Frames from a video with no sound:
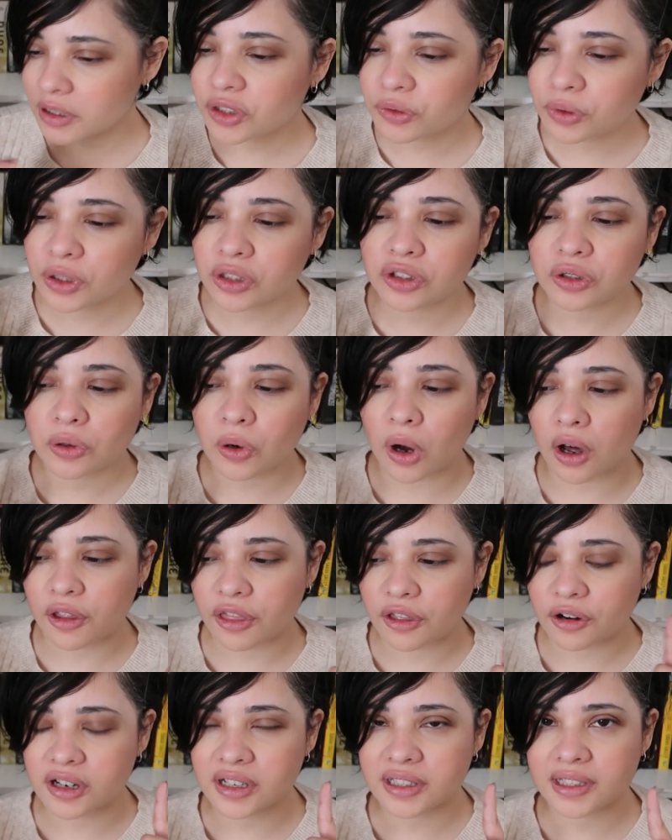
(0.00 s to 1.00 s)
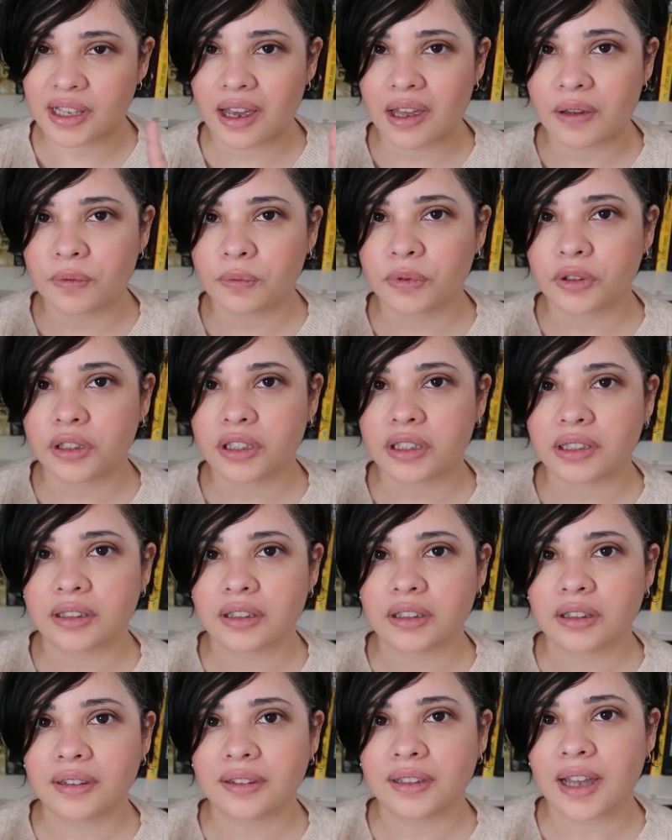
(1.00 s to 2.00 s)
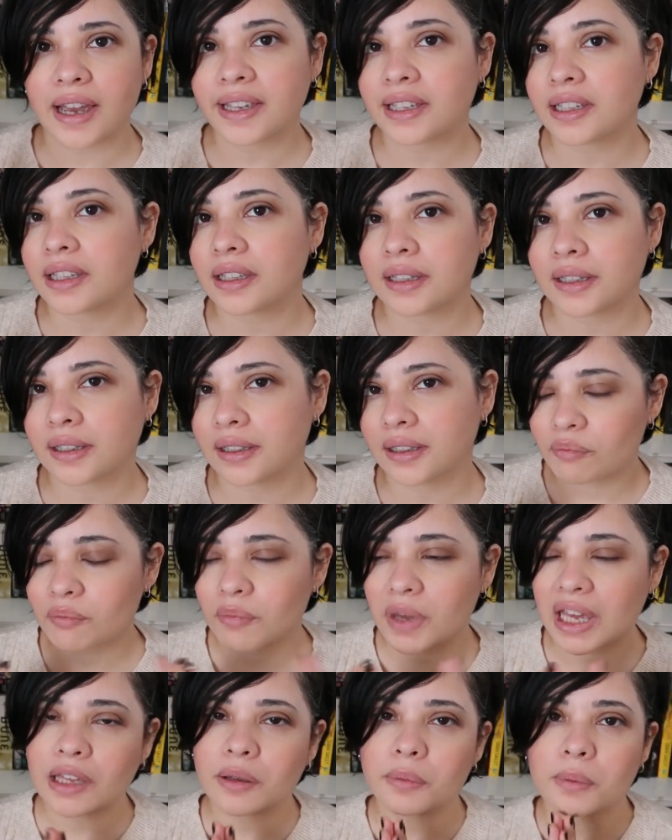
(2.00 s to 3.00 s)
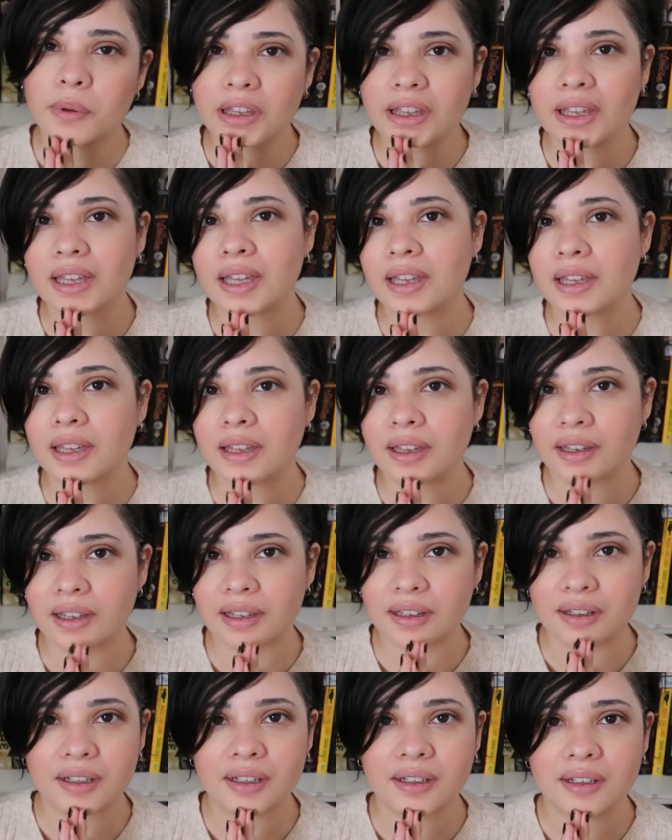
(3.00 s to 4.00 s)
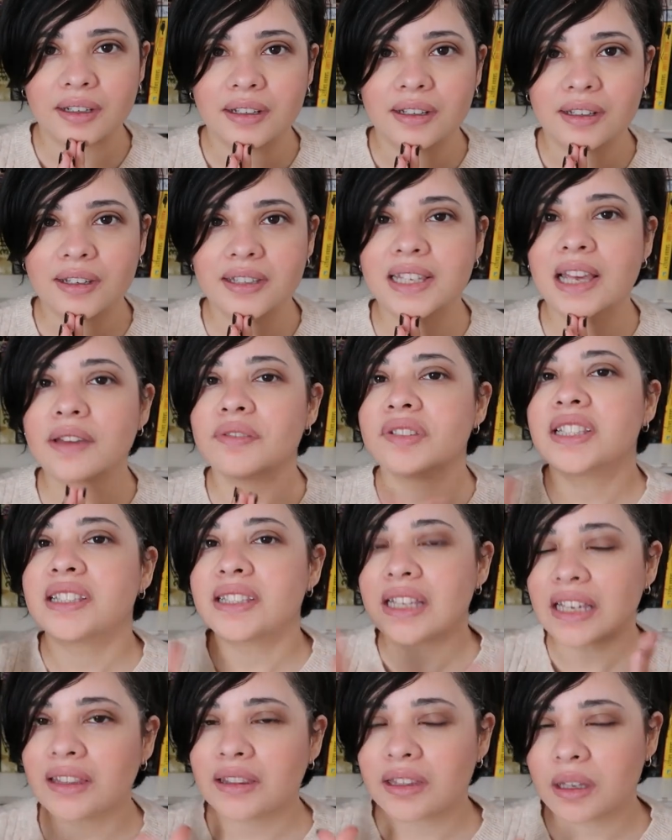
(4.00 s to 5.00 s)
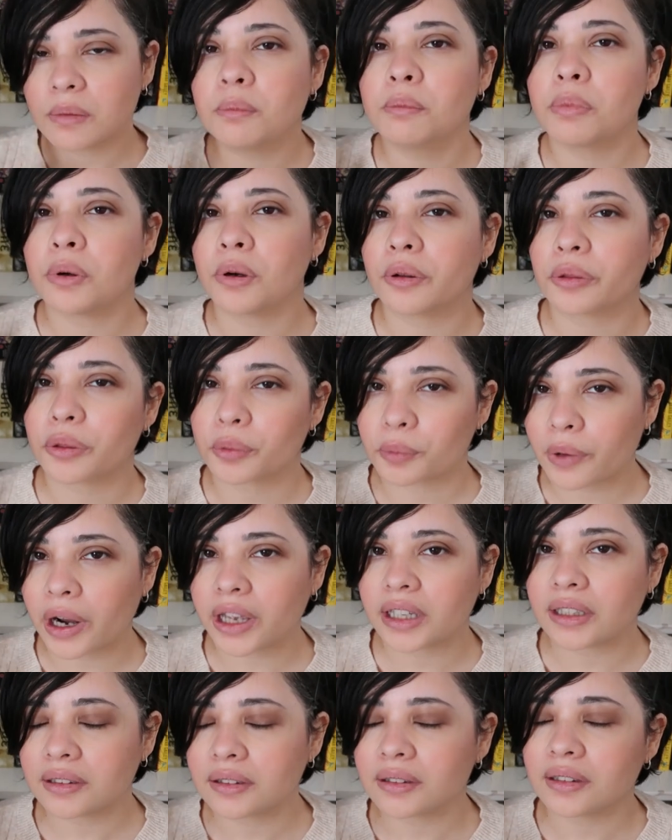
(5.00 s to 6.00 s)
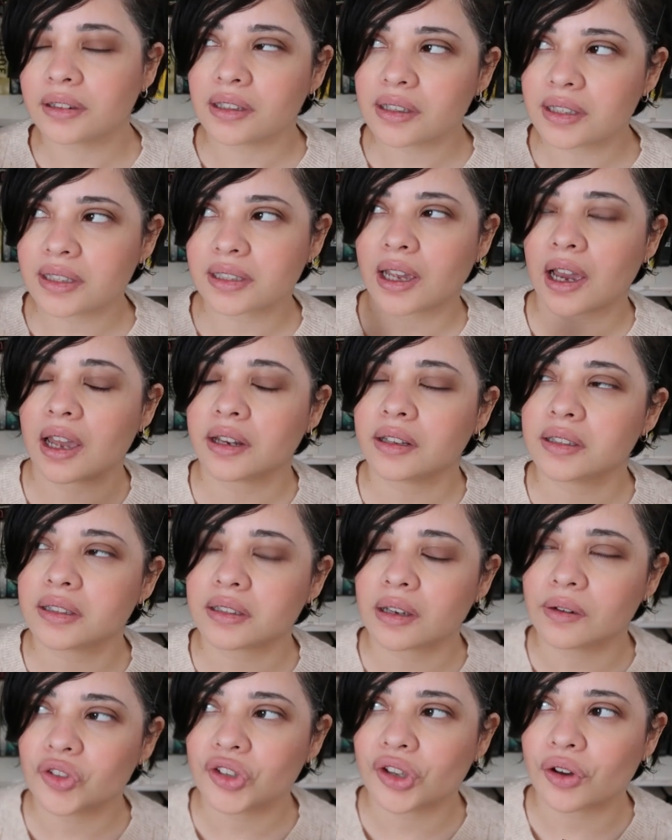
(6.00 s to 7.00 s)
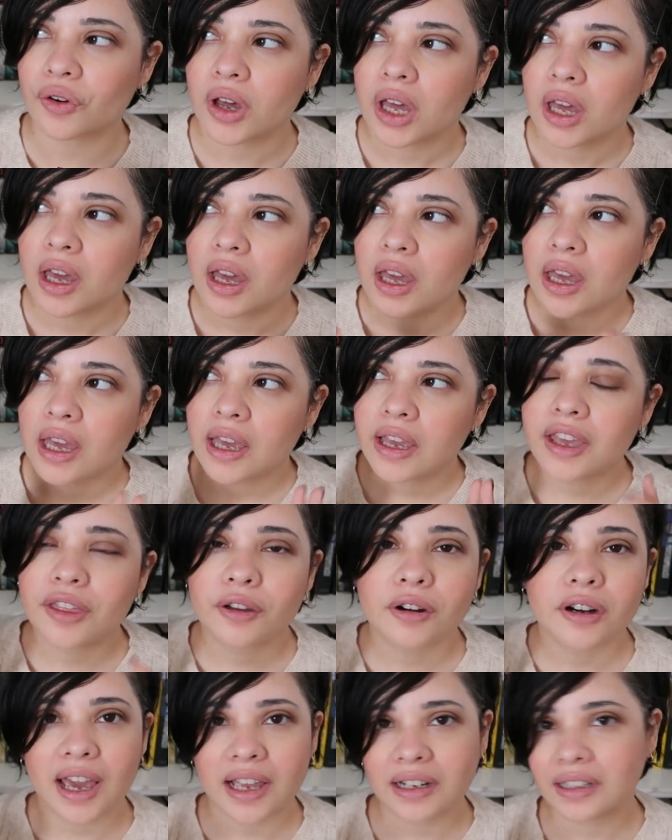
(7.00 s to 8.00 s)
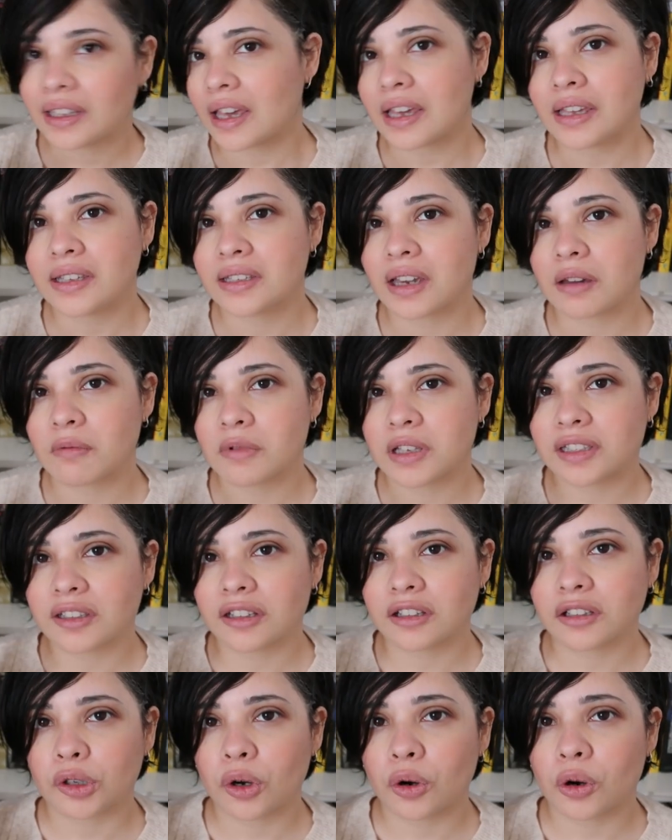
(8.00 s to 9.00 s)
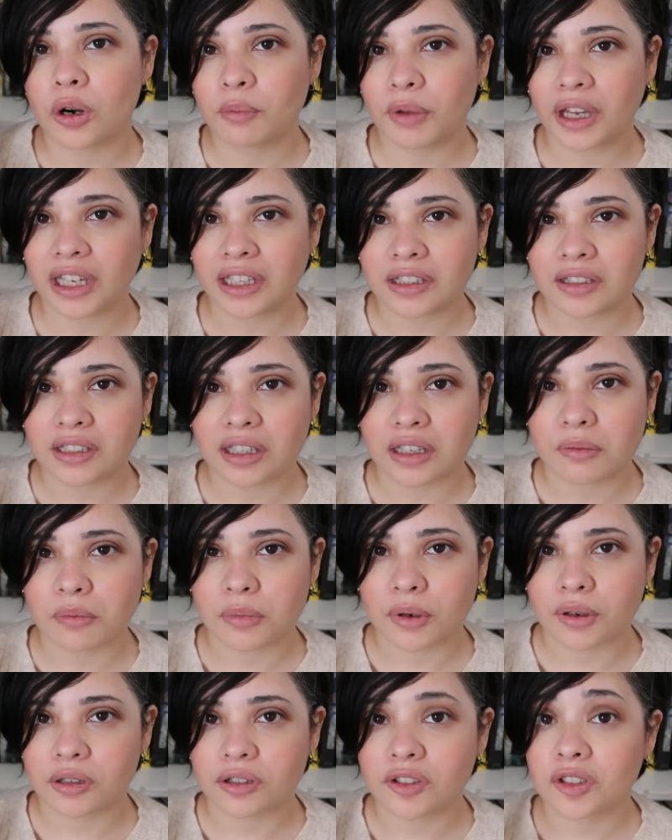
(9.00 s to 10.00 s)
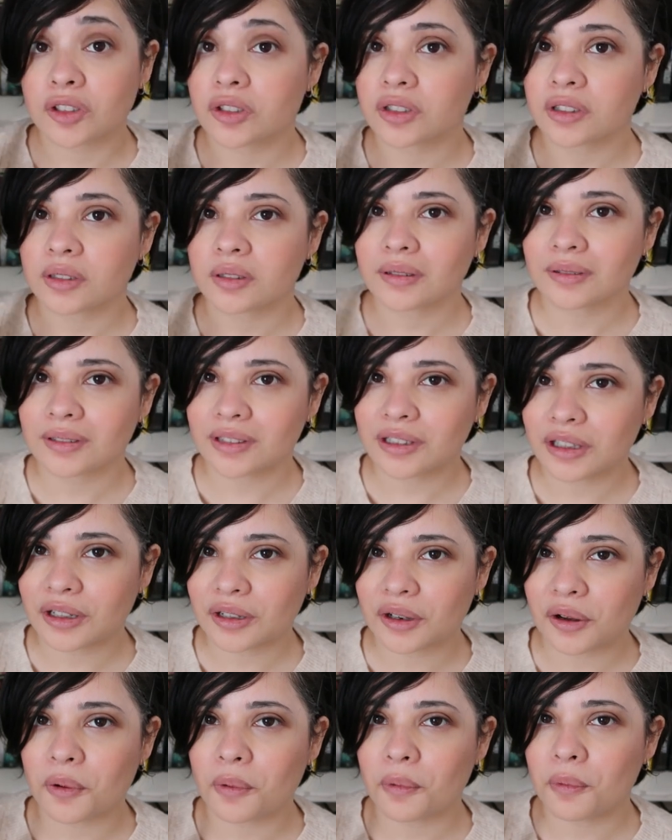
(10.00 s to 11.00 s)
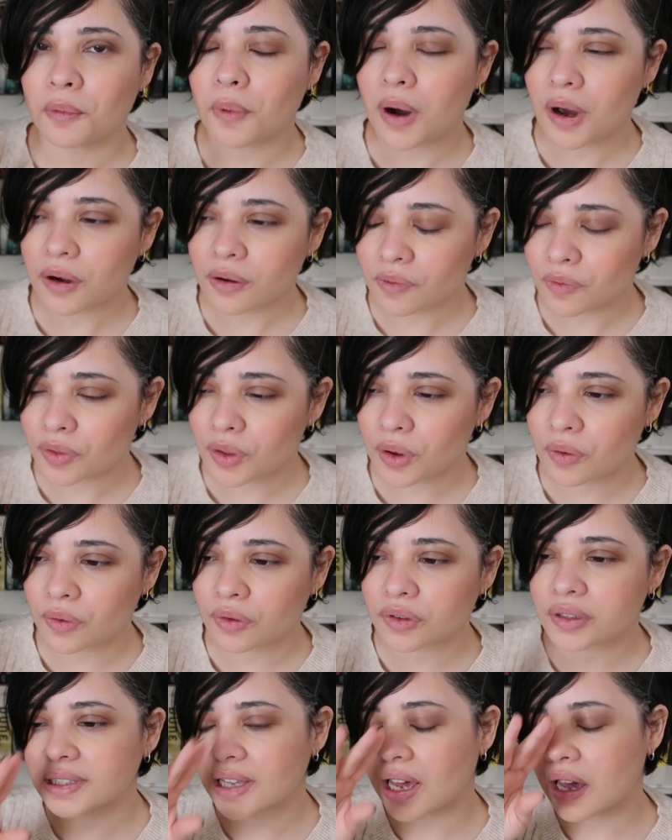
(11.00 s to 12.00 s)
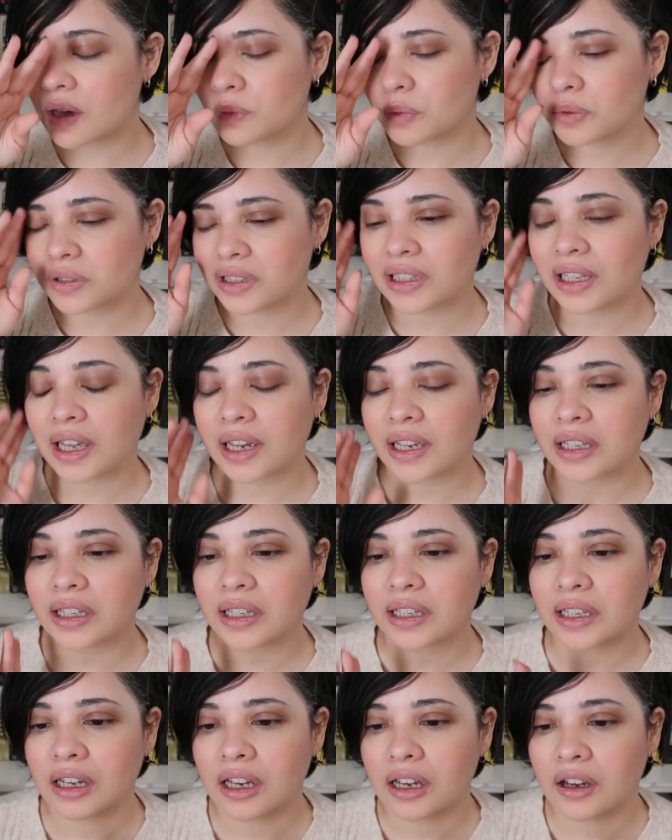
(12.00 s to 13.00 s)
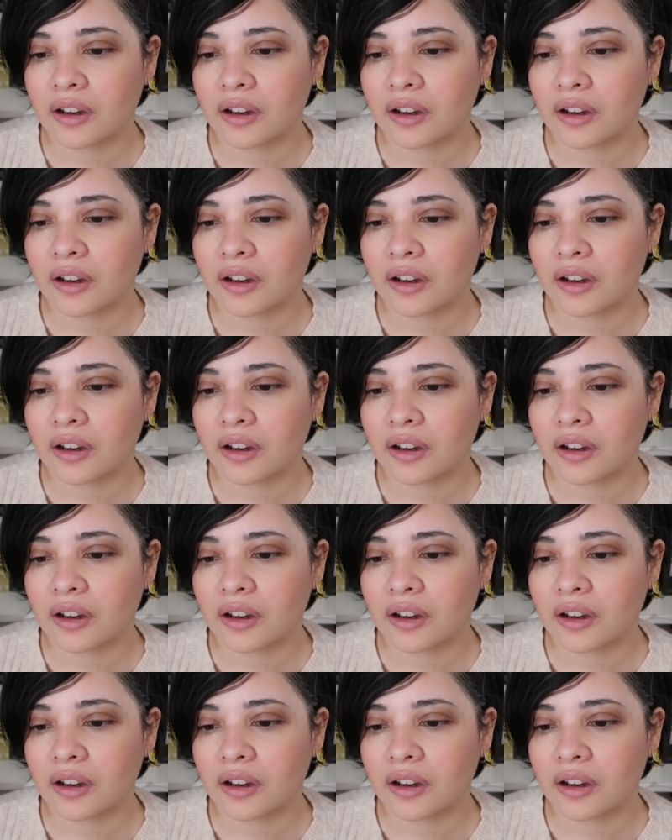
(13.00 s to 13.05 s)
between two authors. I would like maybe, because I've seen them both write this kind of stuff. So either N.K. Jemisin or Becky Chambers. You know, one of those I would like